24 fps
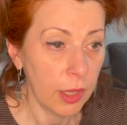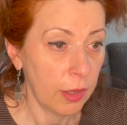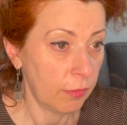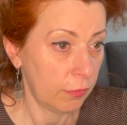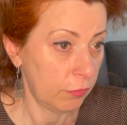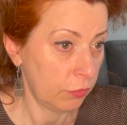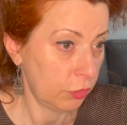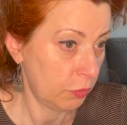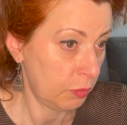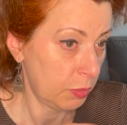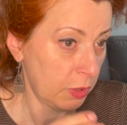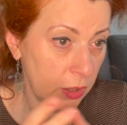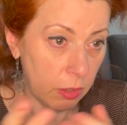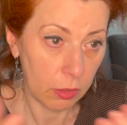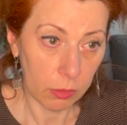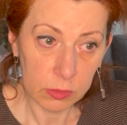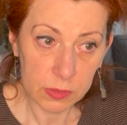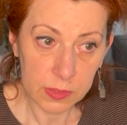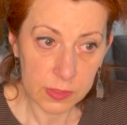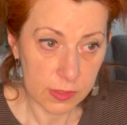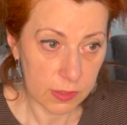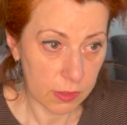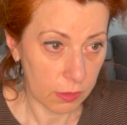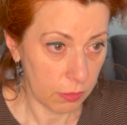would be
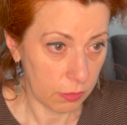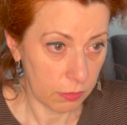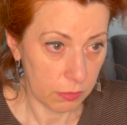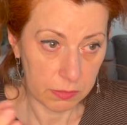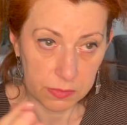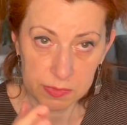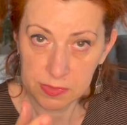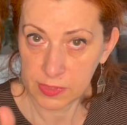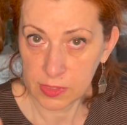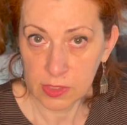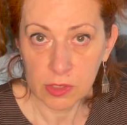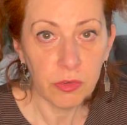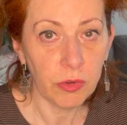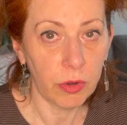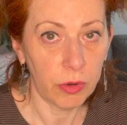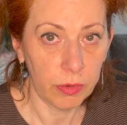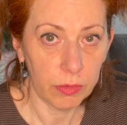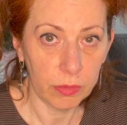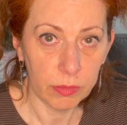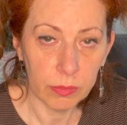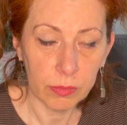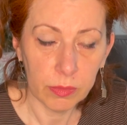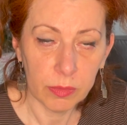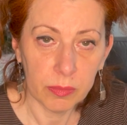also
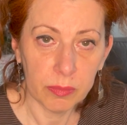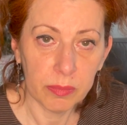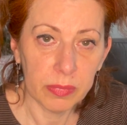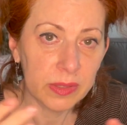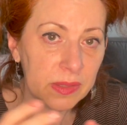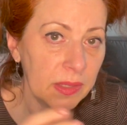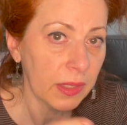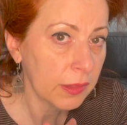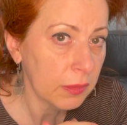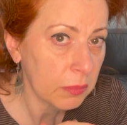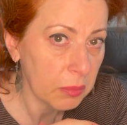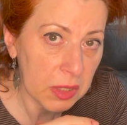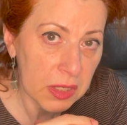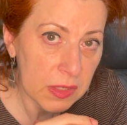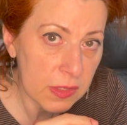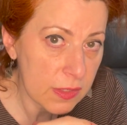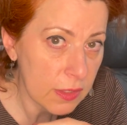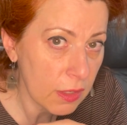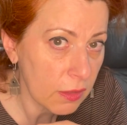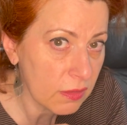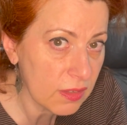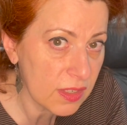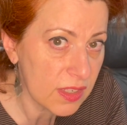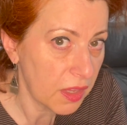zero, but that means
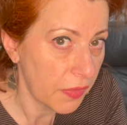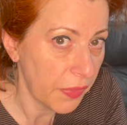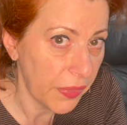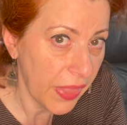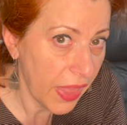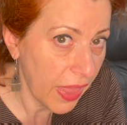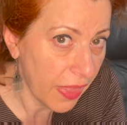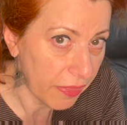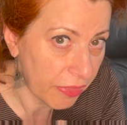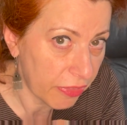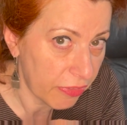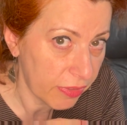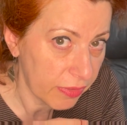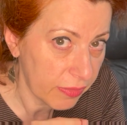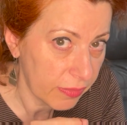also death.